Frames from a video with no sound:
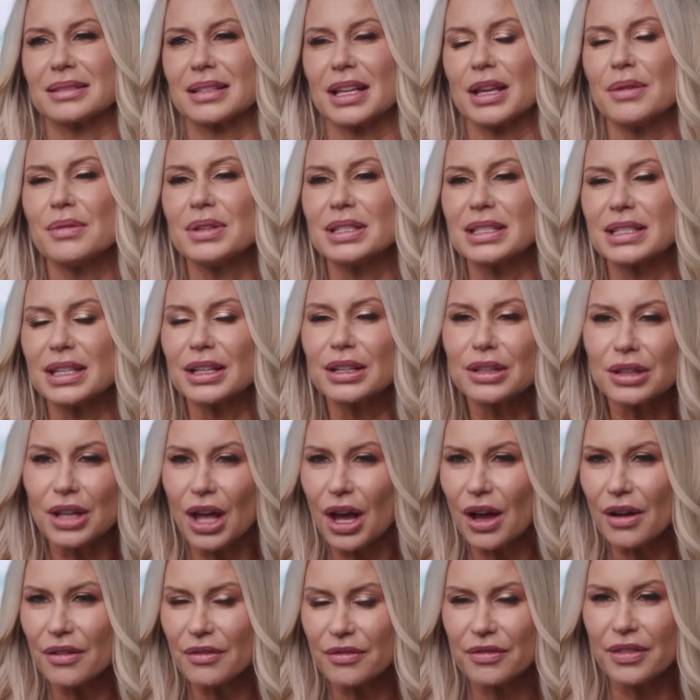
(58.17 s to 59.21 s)
He was the
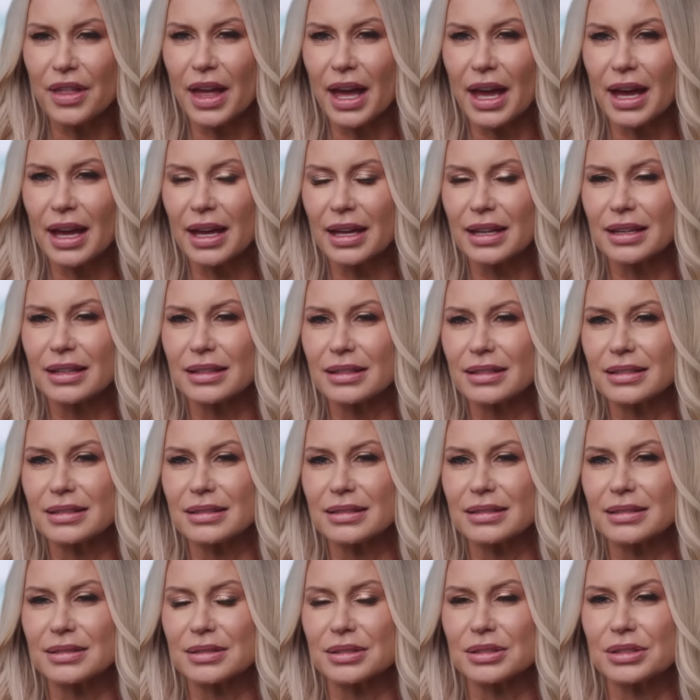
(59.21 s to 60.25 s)
love that
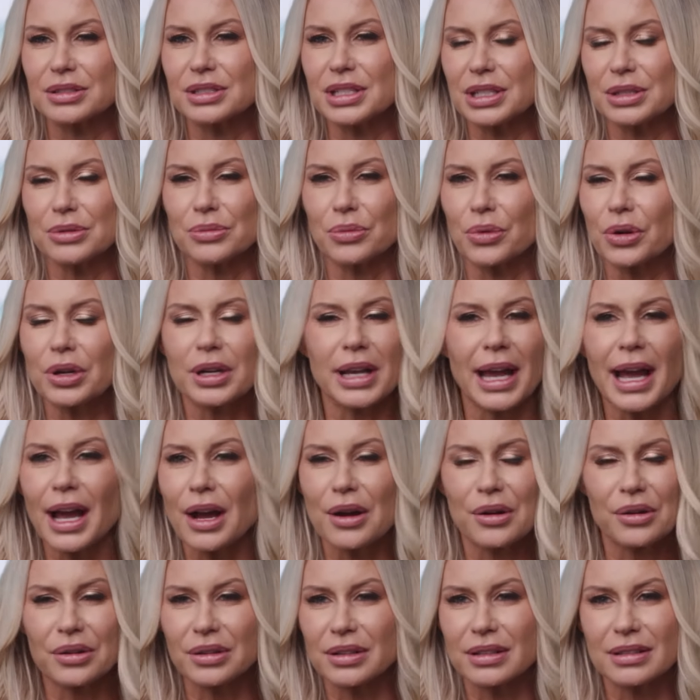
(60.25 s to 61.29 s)
didn't work
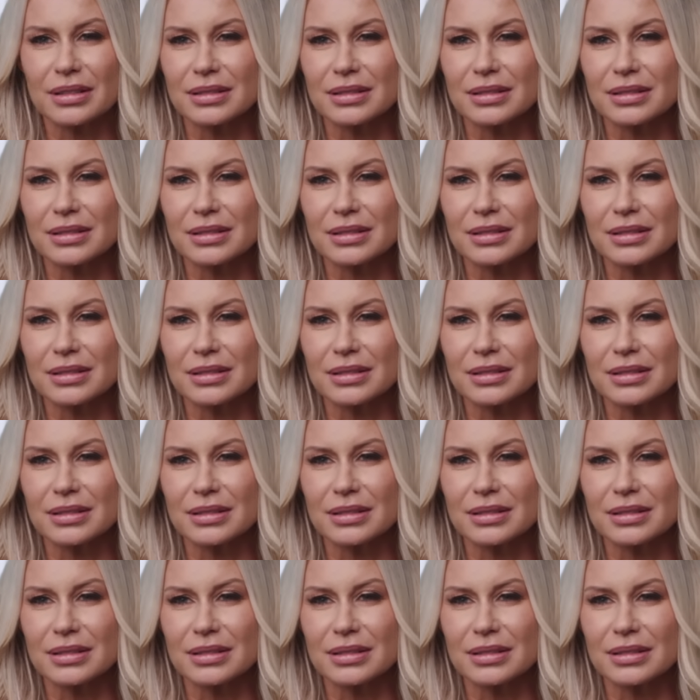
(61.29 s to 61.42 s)
out.